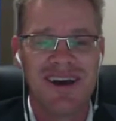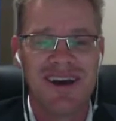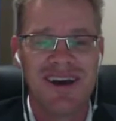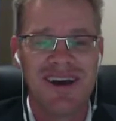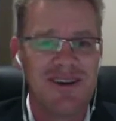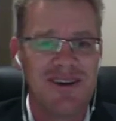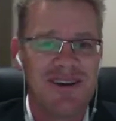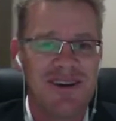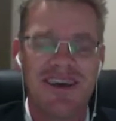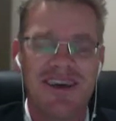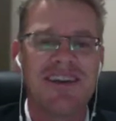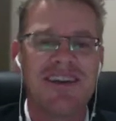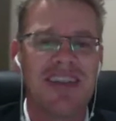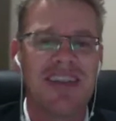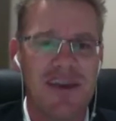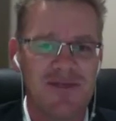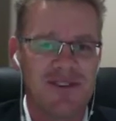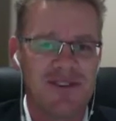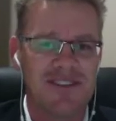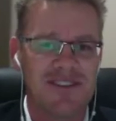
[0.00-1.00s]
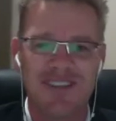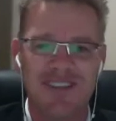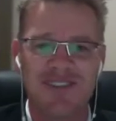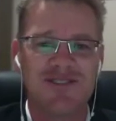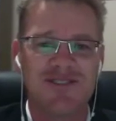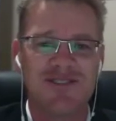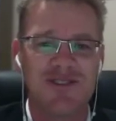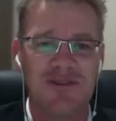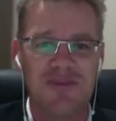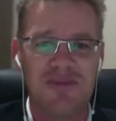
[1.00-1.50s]
it never ceases
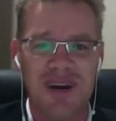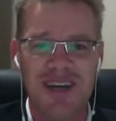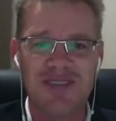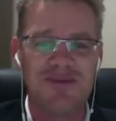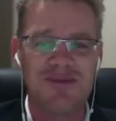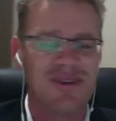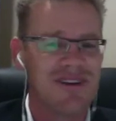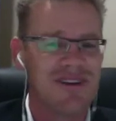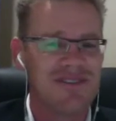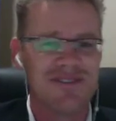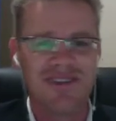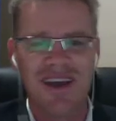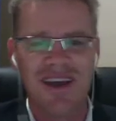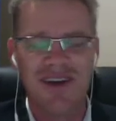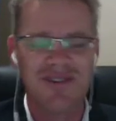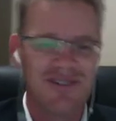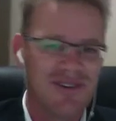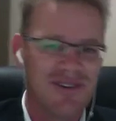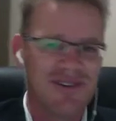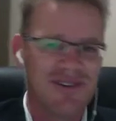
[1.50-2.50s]
to amaze me because I'm going, dude, why